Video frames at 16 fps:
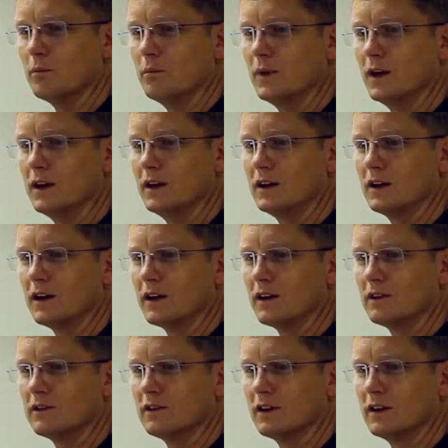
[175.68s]
many
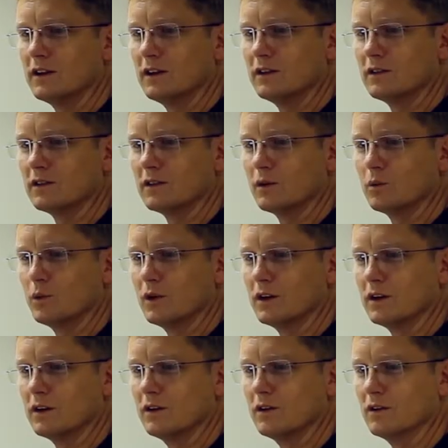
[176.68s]
other settings that we
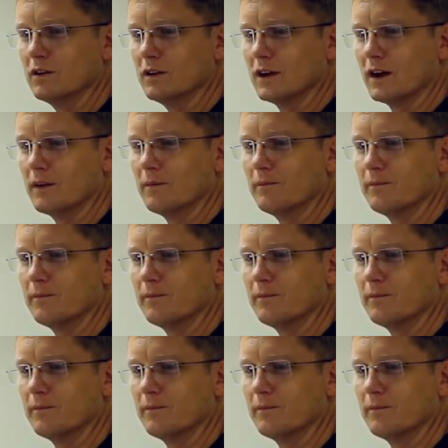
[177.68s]
can do here.